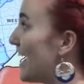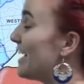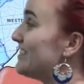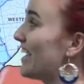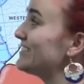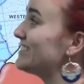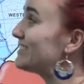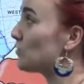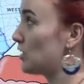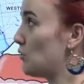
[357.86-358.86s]
In
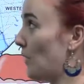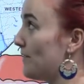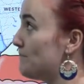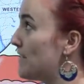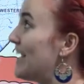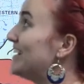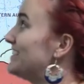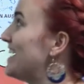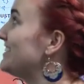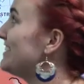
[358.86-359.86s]
1921,
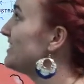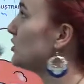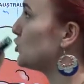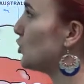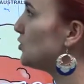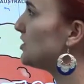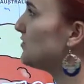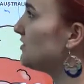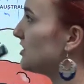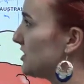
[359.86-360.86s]
dentist Joseph
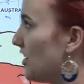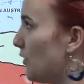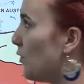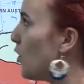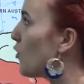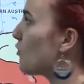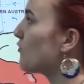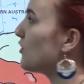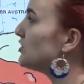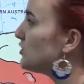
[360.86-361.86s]
Lascaux
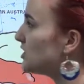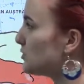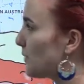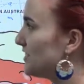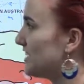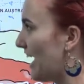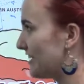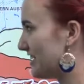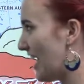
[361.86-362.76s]
referred to the spun candy